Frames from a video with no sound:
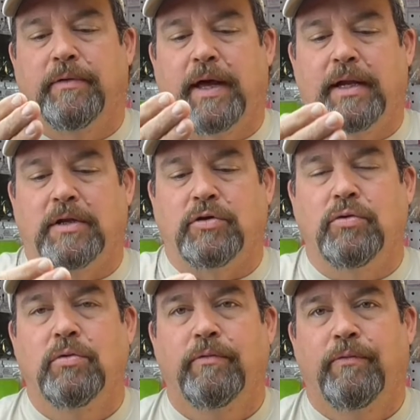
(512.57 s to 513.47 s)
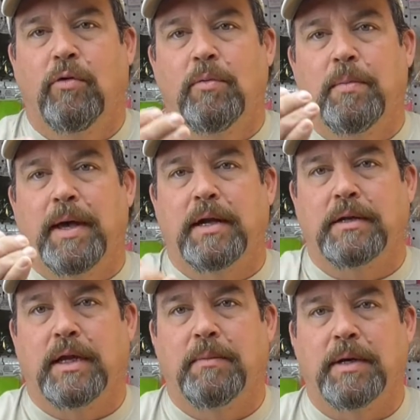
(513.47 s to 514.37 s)
If I had a uniform amount
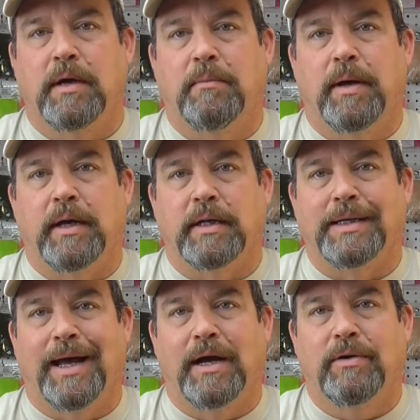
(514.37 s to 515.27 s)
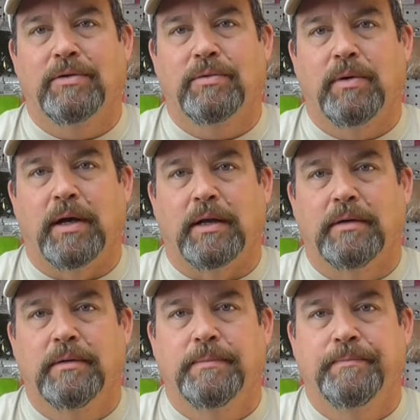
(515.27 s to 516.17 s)
of dubbing on my entire
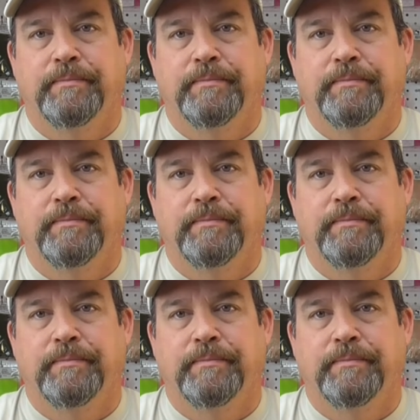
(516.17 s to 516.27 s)
thread,